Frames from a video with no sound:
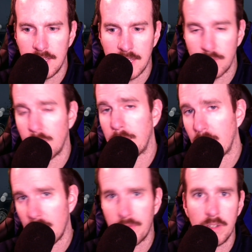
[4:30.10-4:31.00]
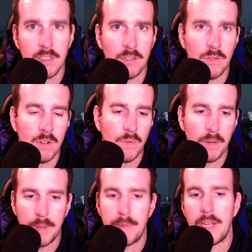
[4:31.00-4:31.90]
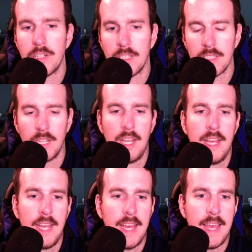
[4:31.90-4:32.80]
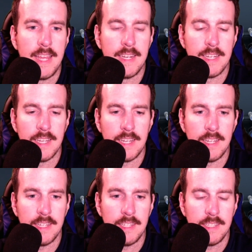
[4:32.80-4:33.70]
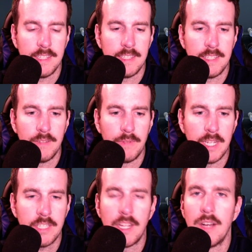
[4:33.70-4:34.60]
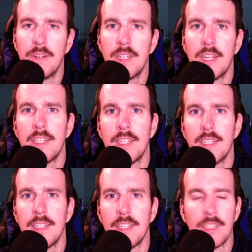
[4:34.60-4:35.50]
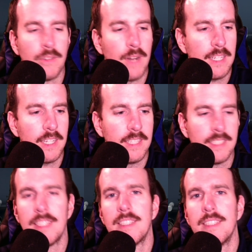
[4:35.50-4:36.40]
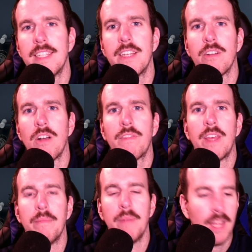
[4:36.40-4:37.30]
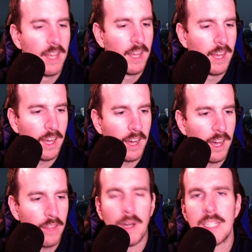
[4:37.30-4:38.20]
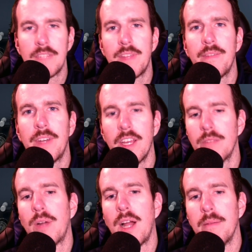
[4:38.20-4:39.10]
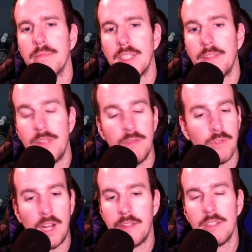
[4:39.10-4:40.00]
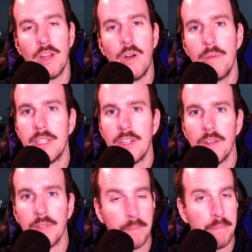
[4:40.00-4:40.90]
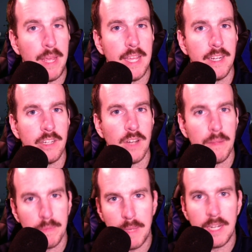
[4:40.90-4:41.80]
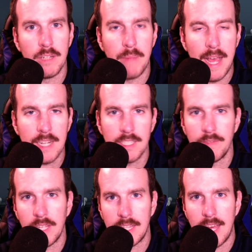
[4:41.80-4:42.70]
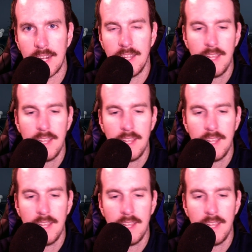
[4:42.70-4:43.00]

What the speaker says: one of my golfers or one of my patients, and we get you going on attractive consistency in your golf game. Otherwise, if you have any other problems, if you try those at home and you have like pain in your hips, pain in your back, stuff like that,